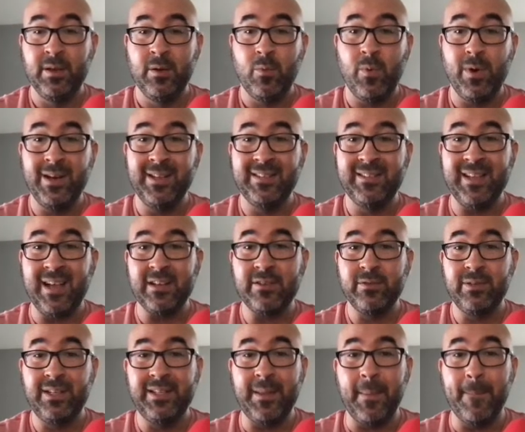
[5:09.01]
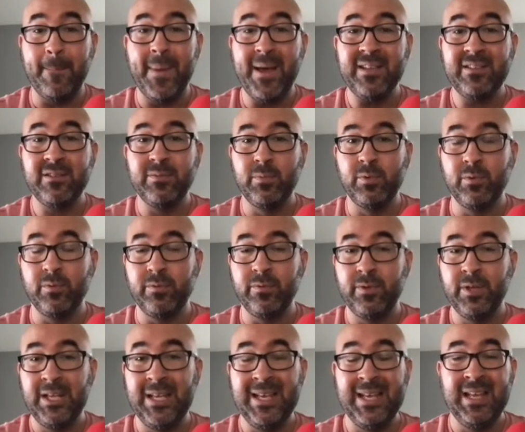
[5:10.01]
what is actually the best move
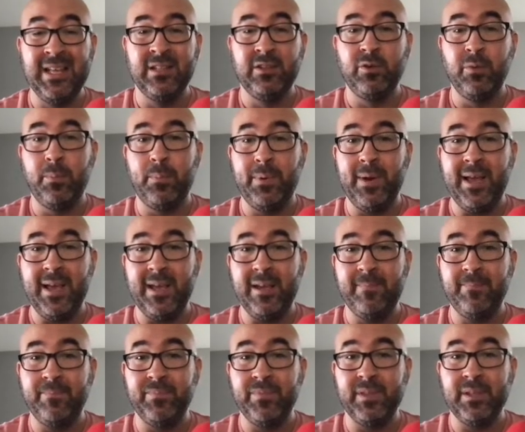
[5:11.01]
to play,